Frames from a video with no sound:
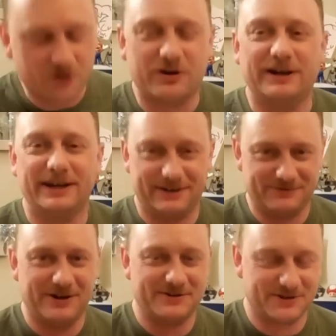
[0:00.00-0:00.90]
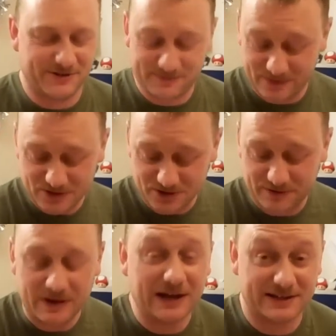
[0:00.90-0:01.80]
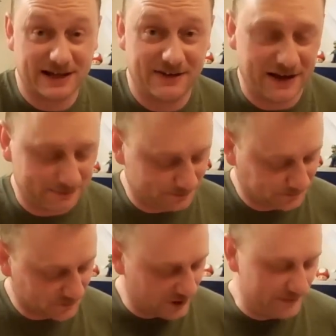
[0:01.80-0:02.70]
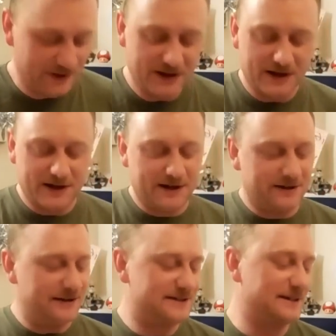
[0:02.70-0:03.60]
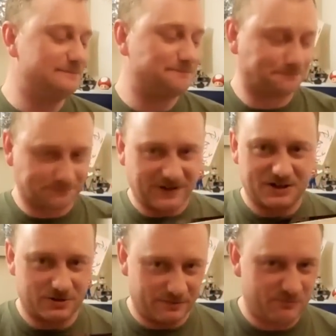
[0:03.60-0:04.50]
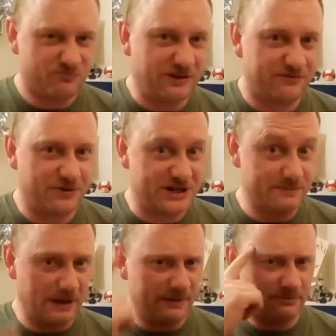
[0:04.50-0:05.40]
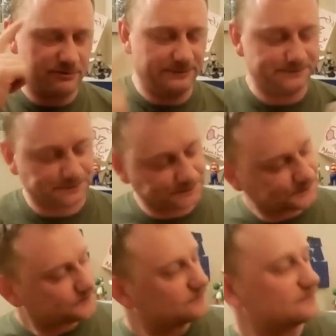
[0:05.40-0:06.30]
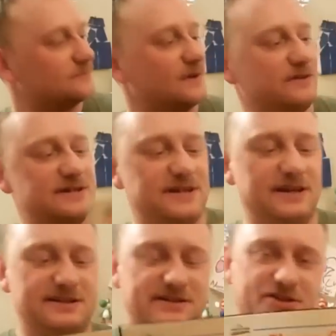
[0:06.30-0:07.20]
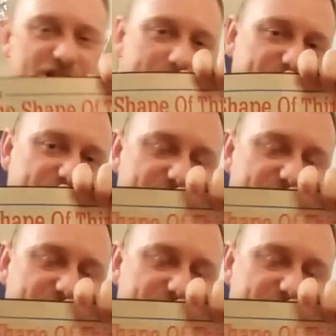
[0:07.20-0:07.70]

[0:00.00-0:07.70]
Oh right, yeah, right. Sorry, I had to cut that. Right, this to refresh my memory. This here says the shape of